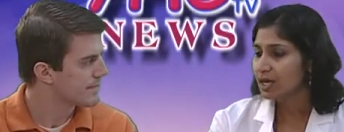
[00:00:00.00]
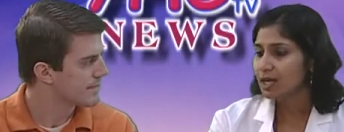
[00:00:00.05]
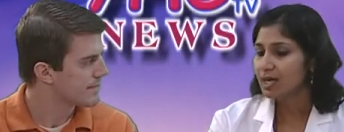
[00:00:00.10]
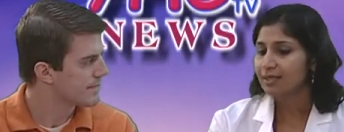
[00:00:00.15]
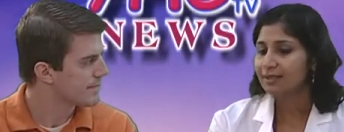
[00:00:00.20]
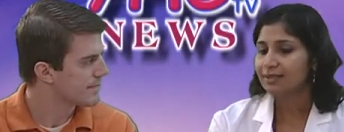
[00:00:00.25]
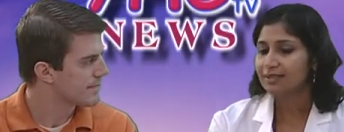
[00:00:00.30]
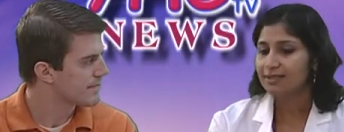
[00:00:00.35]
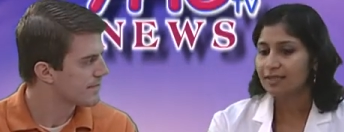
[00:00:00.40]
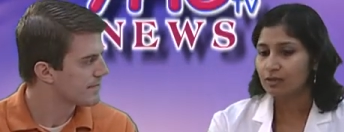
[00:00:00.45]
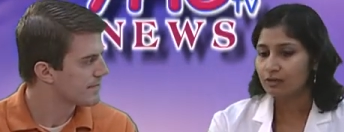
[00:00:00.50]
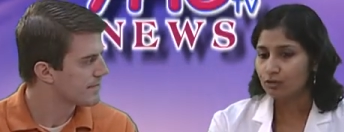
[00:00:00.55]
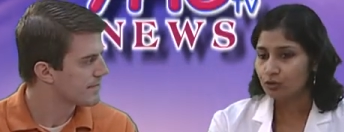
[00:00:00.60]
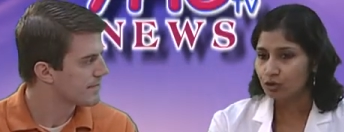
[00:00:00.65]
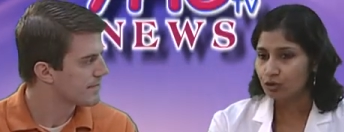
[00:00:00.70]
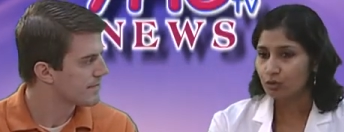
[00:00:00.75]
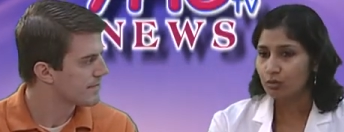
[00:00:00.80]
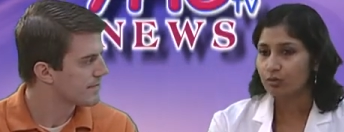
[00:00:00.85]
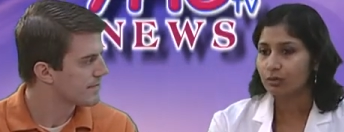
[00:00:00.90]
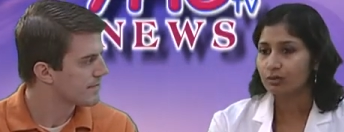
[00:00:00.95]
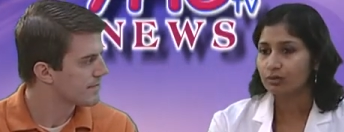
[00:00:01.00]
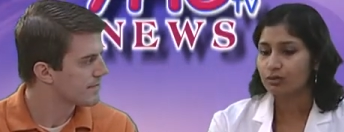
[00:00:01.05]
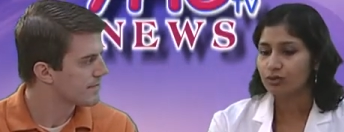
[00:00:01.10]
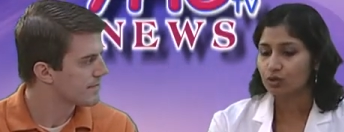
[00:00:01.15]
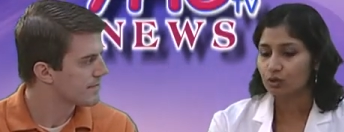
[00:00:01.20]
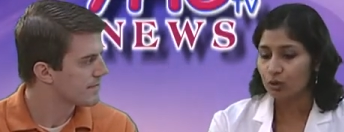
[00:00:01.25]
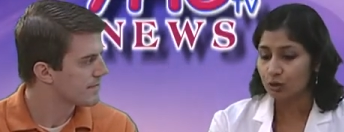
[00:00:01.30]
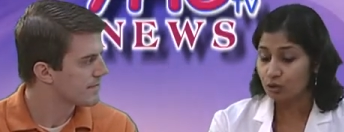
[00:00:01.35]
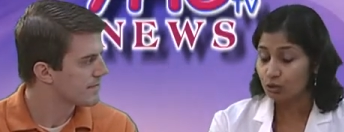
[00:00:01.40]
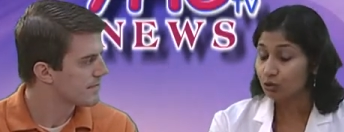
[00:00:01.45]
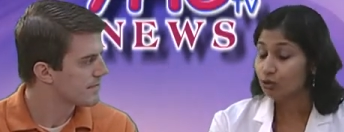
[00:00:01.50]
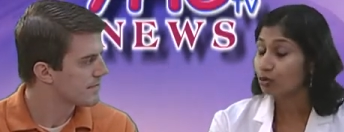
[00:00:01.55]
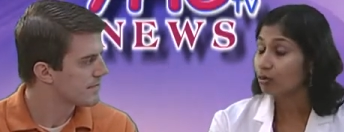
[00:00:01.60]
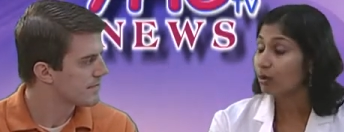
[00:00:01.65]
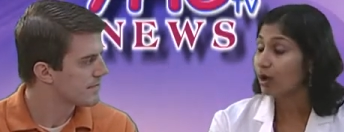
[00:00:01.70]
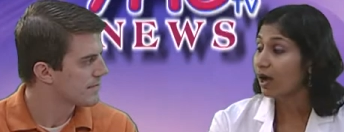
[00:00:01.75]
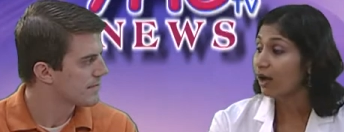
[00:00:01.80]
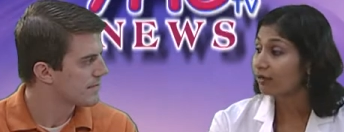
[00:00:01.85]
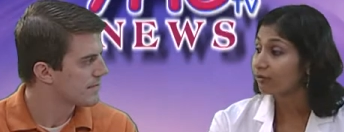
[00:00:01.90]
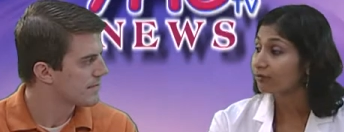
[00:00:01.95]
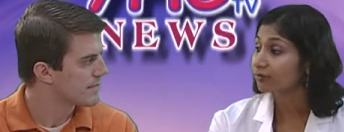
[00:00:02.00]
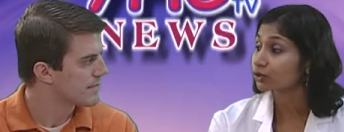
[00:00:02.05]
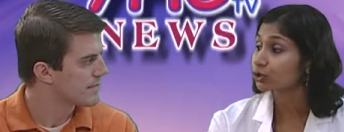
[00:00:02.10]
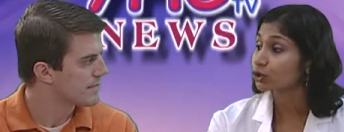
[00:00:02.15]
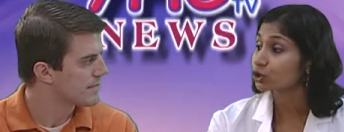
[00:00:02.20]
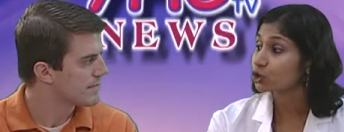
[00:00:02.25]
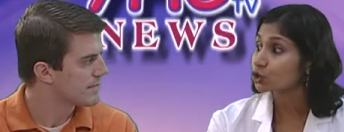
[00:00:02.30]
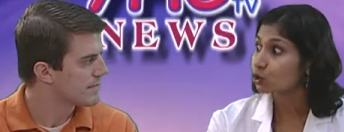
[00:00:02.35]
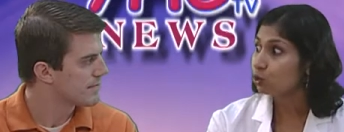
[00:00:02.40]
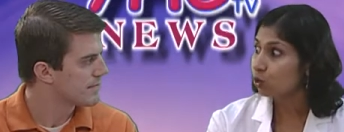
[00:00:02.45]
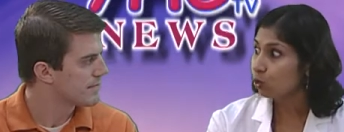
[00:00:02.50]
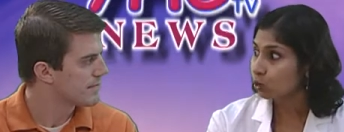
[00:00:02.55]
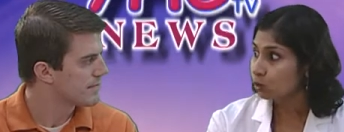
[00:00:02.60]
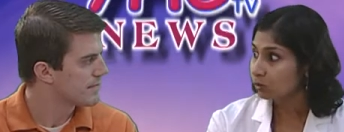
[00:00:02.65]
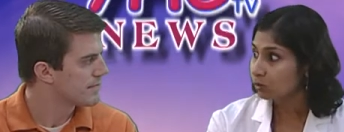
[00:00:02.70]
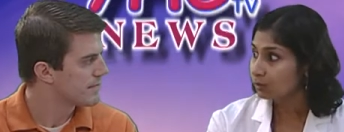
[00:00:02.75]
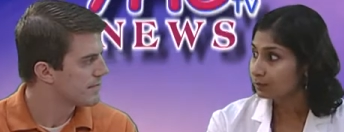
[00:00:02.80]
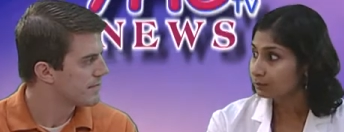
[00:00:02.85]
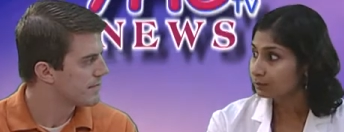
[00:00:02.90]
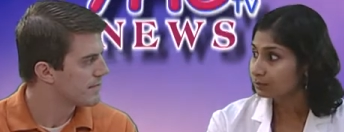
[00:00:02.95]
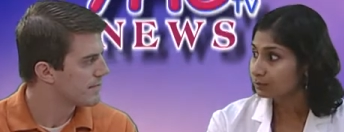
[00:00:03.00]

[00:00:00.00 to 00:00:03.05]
Speaker 1: and the cells tr- start to grow out of control,